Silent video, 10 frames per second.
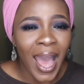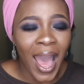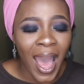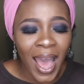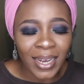
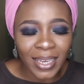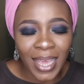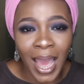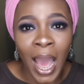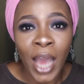And
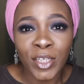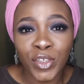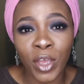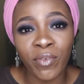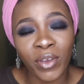yeah,
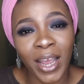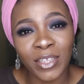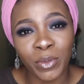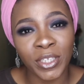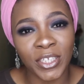so if you
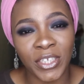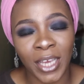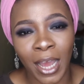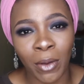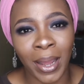guys want to see
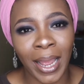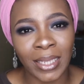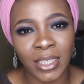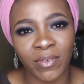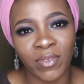how
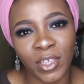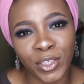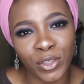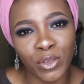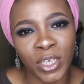I achieved
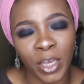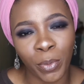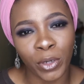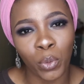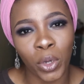this look,
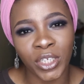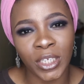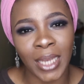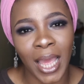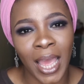keep on
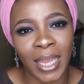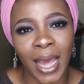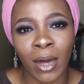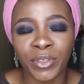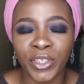watching and
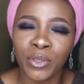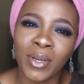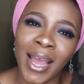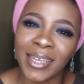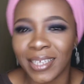I'll see you
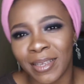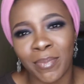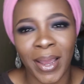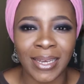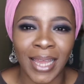guys in
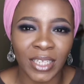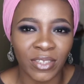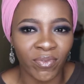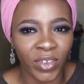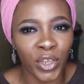my
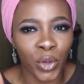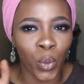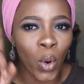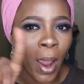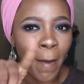next
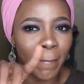video.